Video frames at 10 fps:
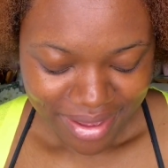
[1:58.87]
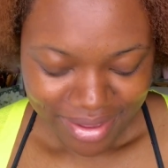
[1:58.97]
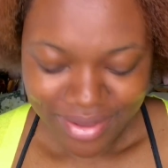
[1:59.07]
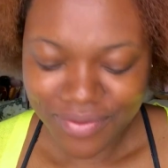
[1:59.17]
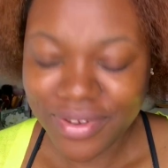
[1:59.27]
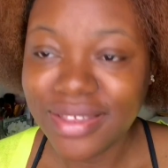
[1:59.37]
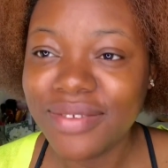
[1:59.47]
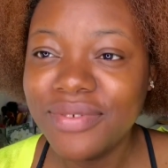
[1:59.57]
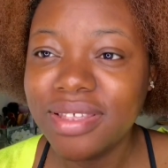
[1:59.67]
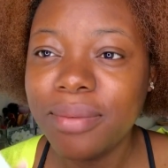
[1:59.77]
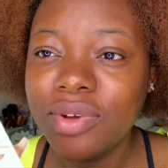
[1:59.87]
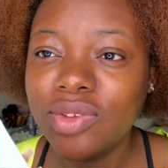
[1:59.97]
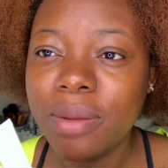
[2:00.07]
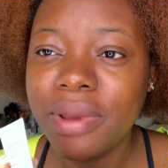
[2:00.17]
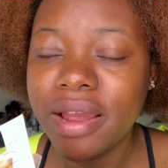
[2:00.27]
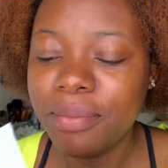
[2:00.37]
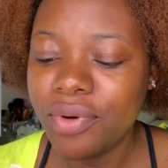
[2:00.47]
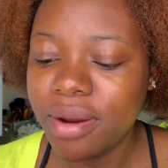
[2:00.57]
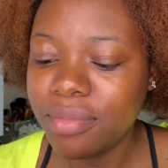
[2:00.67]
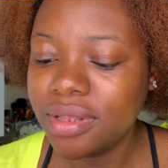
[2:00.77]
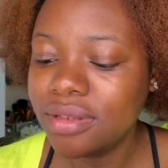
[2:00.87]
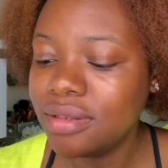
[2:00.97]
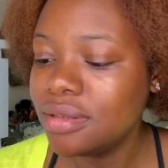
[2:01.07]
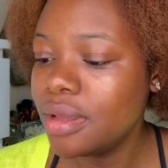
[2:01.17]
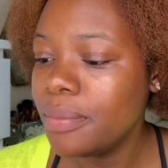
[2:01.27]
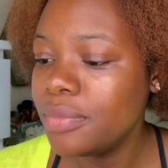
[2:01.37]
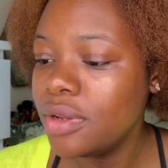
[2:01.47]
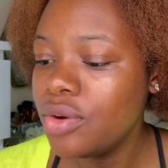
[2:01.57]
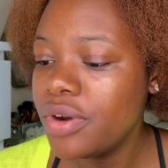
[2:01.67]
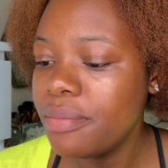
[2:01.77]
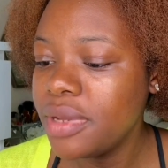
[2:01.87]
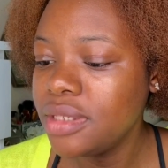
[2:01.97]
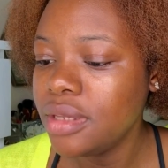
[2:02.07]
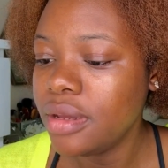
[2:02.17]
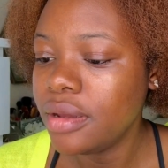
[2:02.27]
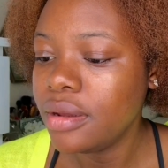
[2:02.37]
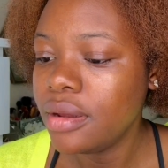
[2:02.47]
So first thing first, I'm going to apply a primer. This is the Mercier